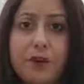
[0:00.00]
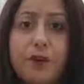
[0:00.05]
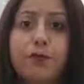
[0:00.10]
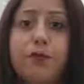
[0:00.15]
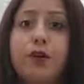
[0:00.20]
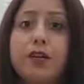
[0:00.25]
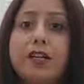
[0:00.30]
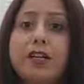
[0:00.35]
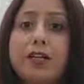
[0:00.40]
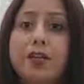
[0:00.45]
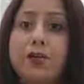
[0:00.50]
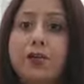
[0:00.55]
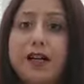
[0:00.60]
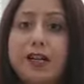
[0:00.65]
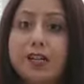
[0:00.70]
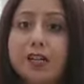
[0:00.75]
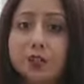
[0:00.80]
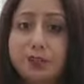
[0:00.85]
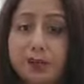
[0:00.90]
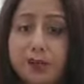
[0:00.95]
For a
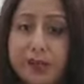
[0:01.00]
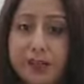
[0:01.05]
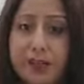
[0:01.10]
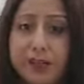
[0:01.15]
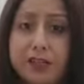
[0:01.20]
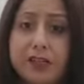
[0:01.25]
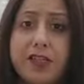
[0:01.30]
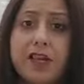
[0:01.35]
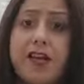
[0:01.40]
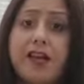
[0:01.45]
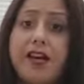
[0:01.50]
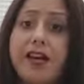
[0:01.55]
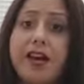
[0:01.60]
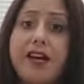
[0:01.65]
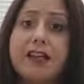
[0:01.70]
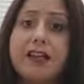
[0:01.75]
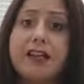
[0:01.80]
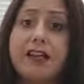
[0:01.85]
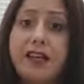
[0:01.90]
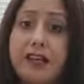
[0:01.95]
transparent
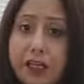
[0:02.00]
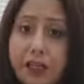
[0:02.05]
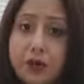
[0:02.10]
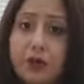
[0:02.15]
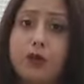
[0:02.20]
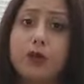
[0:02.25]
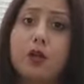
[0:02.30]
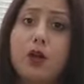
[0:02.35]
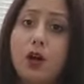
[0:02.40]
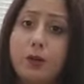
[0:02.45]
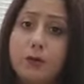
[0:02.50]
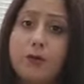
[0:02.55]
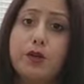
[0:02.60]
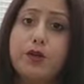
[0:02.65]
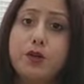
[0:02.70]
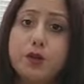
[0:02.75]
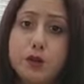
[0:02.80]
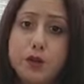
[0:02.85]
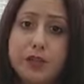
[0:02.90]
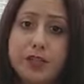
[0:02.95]
and equal
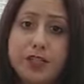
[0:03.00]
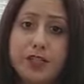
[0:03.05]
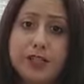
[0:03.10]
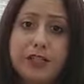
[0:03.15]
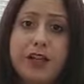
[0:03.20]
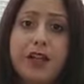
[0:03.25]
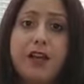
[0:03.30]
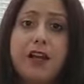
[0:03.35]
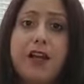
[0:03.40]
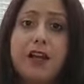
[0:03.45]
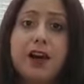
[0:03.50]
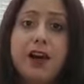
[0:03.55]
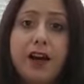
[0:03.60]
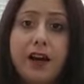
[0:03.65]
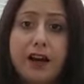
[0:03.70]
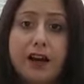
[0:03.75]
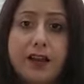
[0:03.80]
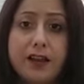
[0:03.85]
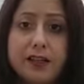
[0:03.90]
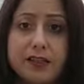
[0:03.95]
opportunity,
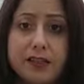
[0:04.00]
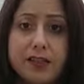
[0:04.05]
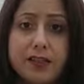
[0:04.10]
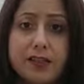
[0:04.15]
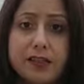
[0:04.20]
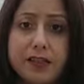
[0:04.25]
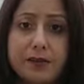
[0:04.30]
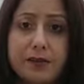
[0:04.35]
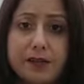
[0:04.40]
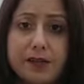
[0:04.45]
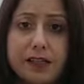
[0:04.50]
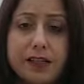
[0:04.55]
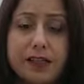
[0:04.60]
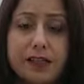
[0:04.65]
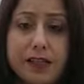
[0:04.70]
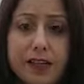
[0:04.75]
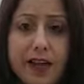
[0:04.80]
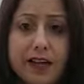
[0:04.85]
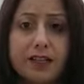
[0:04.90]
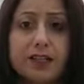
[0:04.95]
IRCC will
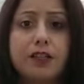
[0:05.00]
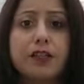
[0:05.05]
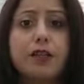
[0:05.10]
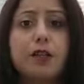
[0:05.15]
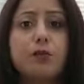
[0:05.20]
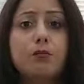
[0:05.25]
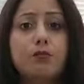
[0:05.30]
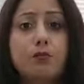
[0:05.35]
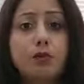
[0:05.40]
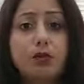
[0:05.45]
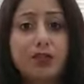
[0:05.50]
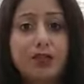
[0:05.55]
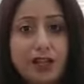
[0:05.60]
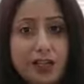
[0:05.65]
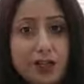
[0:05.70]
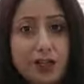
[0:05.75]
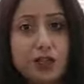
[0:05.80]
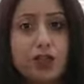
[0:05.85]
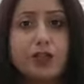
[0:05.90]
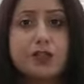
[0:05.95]
select
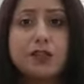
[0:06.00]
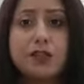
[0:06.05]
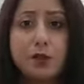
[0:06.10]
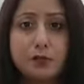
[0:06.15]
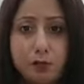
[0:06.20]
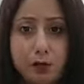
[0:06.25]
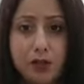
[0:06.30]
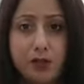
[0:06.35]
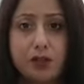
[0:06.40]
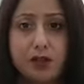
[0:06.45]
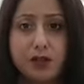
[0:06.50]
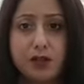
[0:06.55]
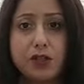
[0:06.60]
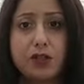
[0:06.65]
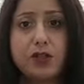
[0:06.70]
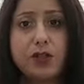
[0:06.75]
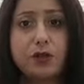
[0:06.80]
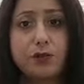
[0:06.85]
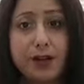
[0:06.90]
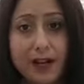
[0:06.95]
potential
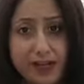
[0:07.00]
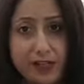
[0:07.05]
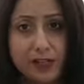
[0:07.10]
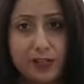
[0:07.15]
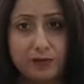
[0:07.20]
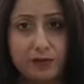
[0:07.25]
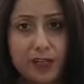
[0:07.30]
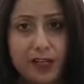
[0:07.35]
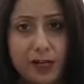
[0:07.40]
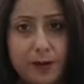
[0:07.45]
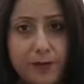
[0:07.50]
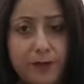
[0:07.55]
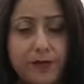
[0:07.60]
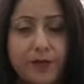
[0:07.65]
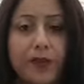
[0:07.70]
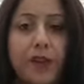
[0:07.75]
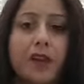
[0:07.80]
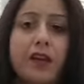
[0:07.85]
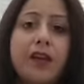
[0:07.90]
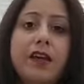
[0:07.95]
sponsors randomly
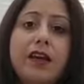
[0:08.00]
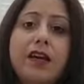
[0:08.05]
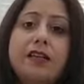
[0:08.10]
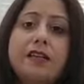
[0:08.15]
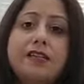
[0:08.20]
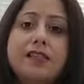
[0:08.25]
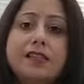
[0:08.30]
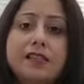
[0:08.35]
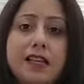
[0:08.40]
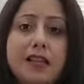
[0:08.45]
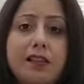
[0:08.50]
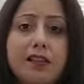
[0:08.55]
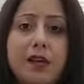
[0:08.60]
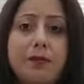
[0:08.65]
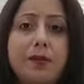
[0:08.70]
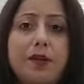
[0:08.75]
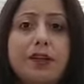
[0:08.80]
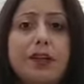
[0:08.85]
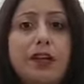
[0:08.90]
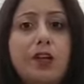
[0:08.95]
and send
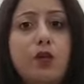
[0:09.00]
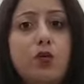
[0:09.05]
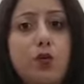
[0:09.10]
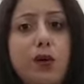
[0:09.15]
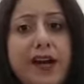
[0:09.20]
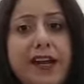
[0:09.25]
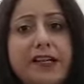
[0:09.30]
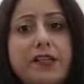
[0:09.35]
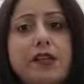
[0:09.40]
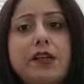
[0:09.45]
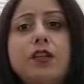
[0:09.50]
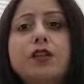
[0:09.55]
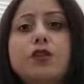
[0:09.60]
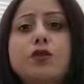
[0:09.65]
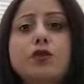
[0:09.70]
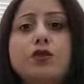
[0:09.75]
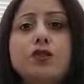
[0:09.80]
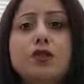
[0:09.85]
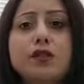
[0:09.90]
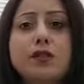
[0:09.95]
them an invite
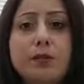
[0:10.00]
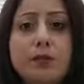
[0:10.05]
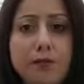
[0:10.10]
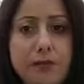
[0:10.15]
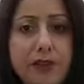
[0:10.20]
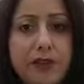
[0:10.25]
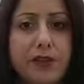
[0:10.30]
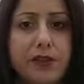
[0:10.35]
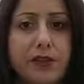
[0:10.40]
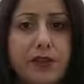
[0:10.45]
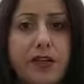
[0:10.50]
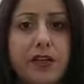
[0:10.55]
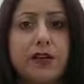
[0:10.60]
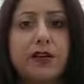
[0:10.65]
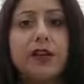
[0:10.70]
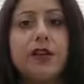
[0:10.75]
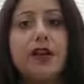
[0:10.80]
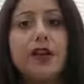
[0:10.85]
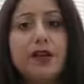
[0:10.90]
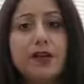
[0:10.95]
to submit their
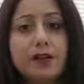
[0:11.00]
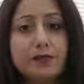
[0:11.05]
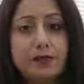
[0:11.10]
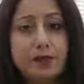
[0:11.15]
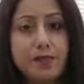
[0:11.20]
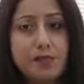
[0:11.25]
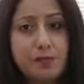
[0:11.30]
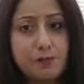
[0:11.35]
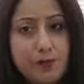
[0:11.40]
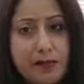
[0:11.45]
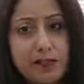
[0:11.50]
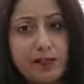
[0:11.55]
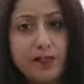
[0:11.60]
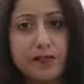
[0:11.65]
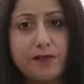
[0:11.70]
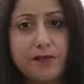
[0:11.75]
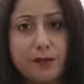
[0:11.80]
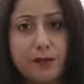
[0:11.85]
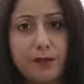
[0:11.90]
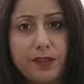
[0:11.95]

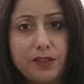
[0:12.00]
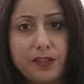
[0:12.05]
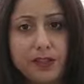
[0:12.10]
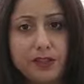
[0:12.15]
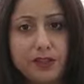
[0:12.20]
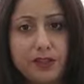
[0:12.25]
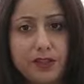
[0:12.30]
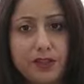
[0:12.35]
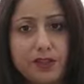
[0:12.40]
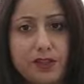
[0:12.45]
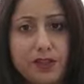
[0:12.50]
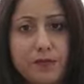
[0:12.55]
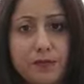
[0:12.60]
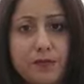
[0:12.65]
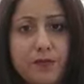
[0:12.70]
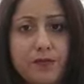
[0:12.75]
respective applications.